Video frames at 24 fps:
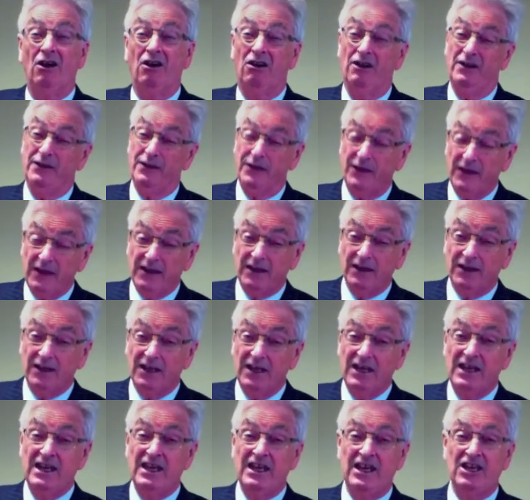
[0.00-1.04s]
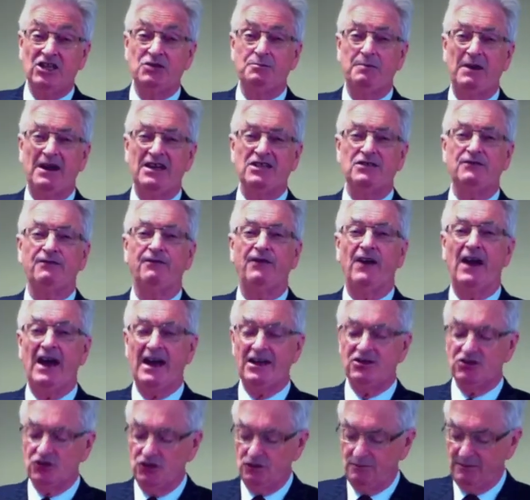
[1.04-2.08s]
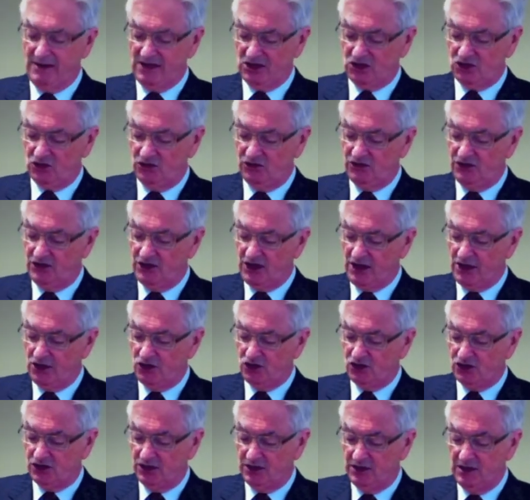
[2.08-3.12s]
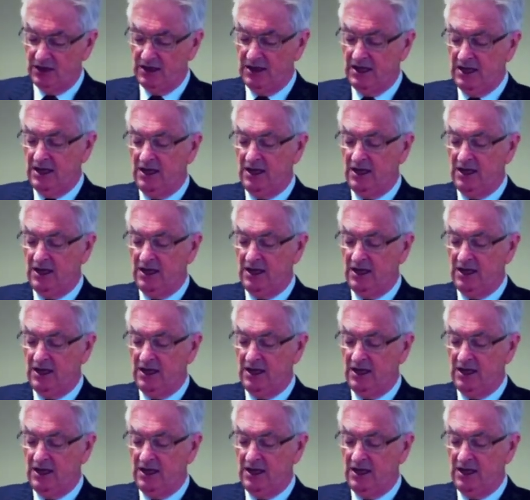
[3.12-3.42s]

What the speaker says: I think, is based far too much on the notion